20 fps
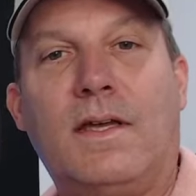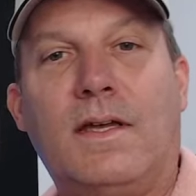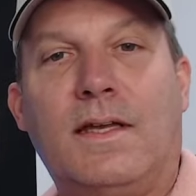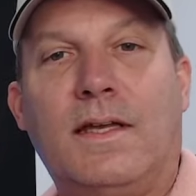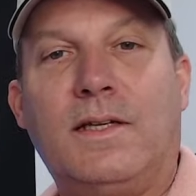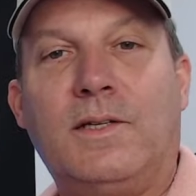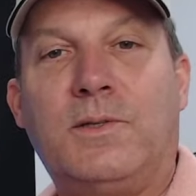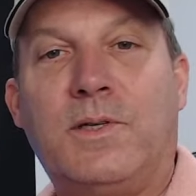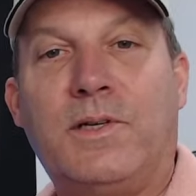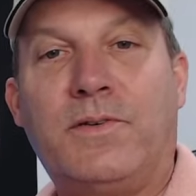
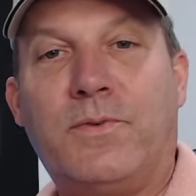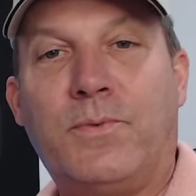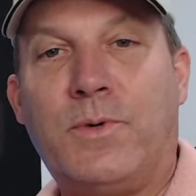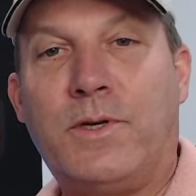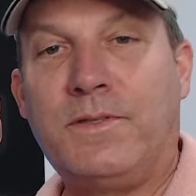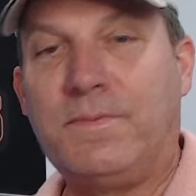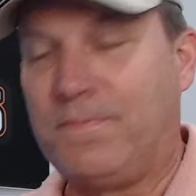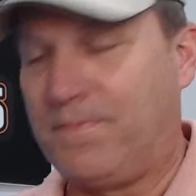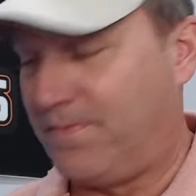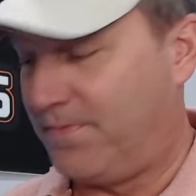Hello
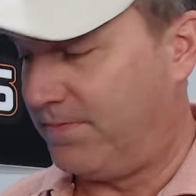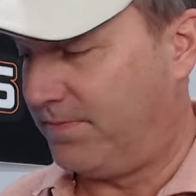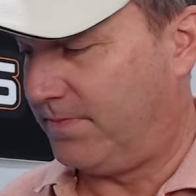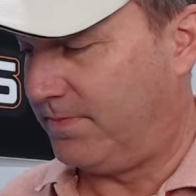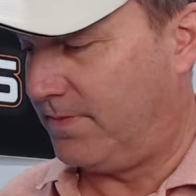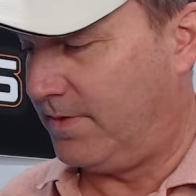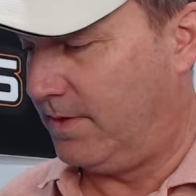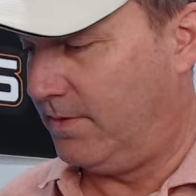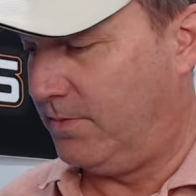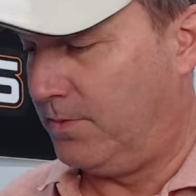everyone,
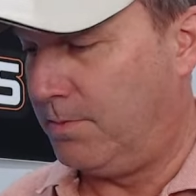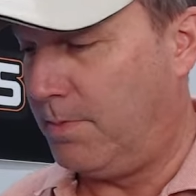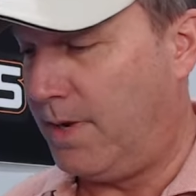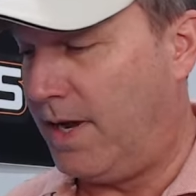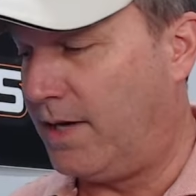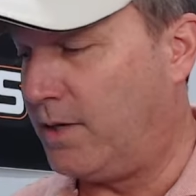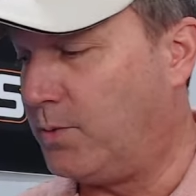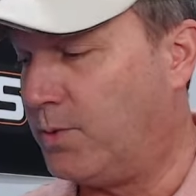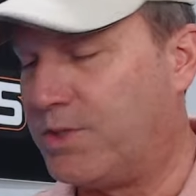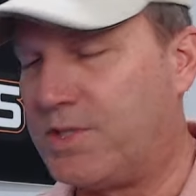we're
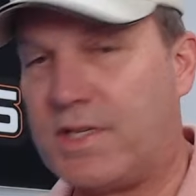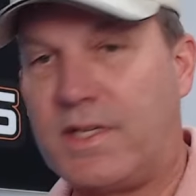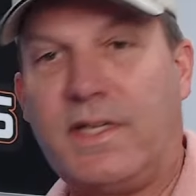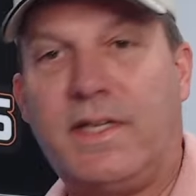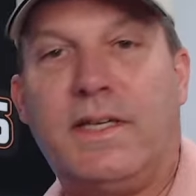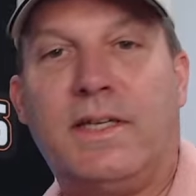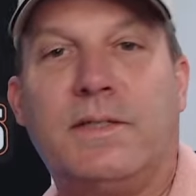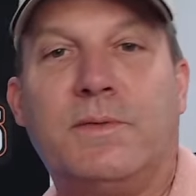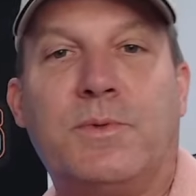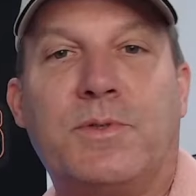back once
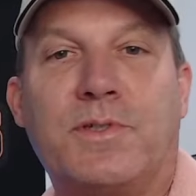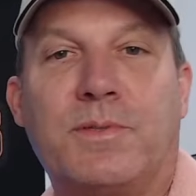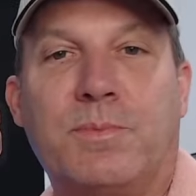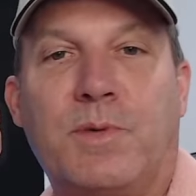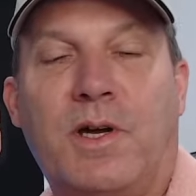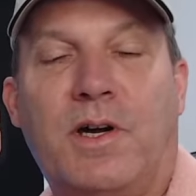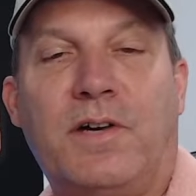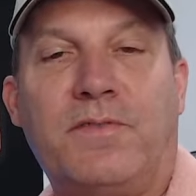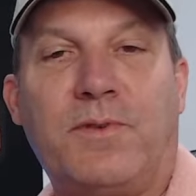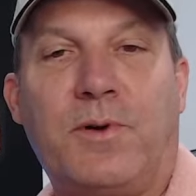again with some
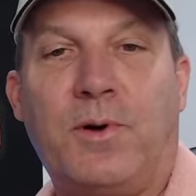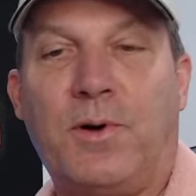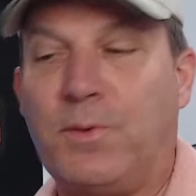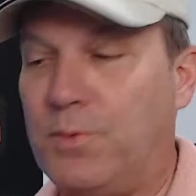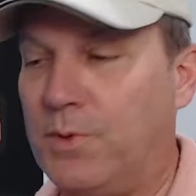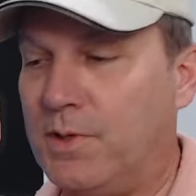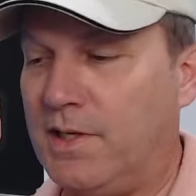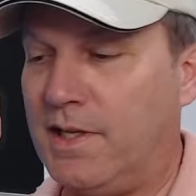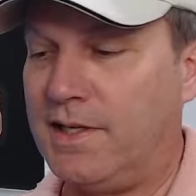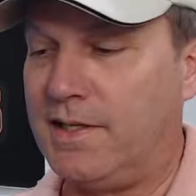golf cart
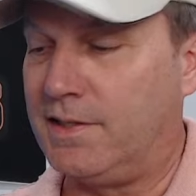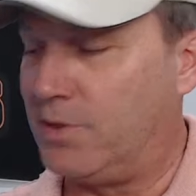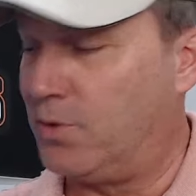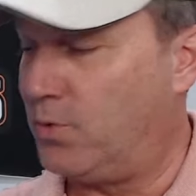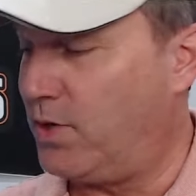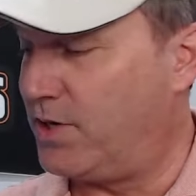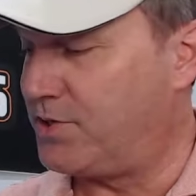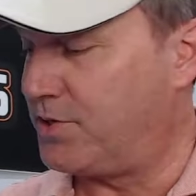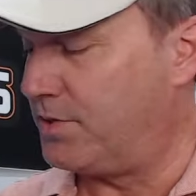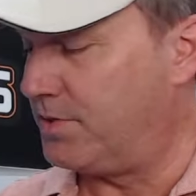related
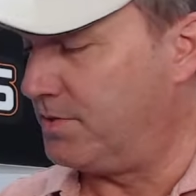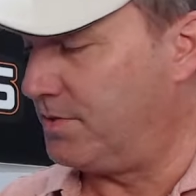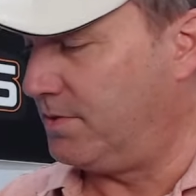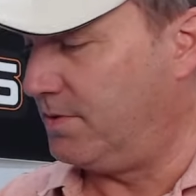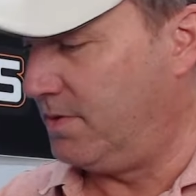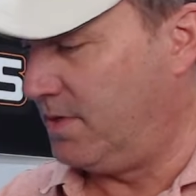questions.